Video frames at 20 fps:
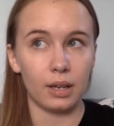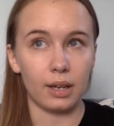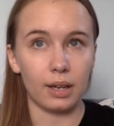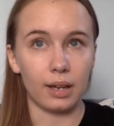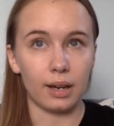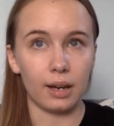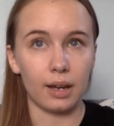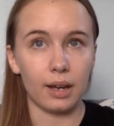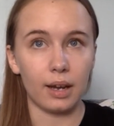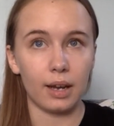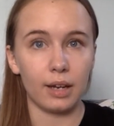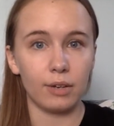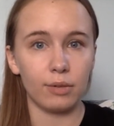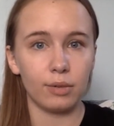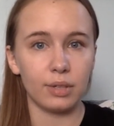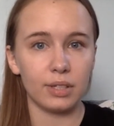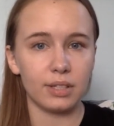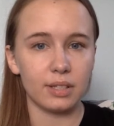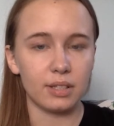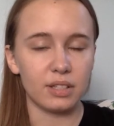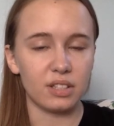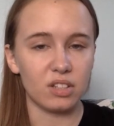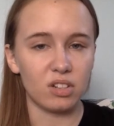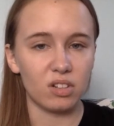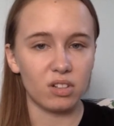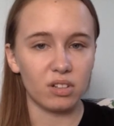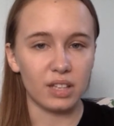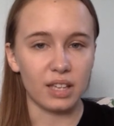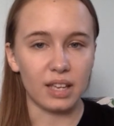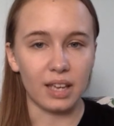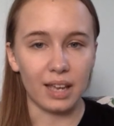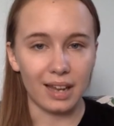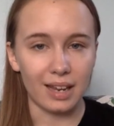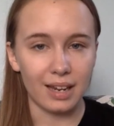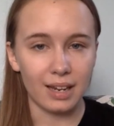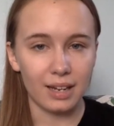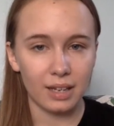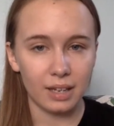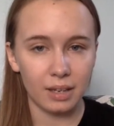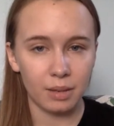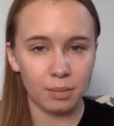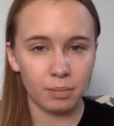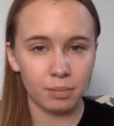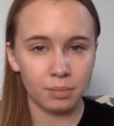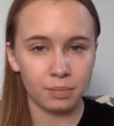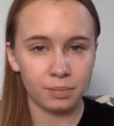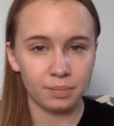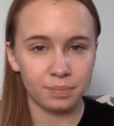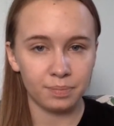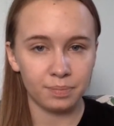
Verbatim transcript: And I don't necessarily hate him.